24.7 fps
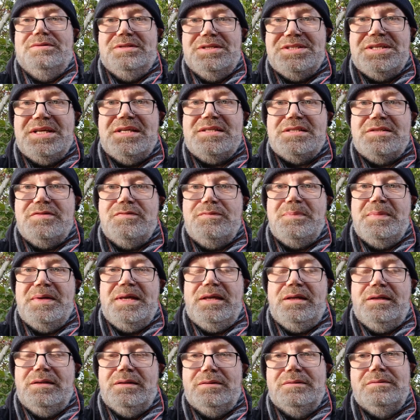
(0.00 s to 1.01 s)
the 6th of
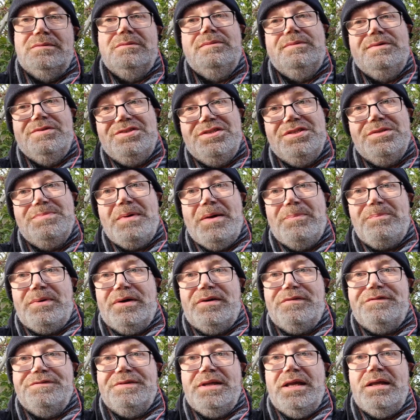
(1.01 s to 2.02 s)
May, which is my
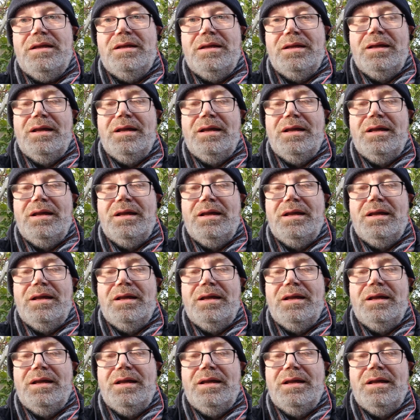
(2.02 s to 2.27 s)
birthday,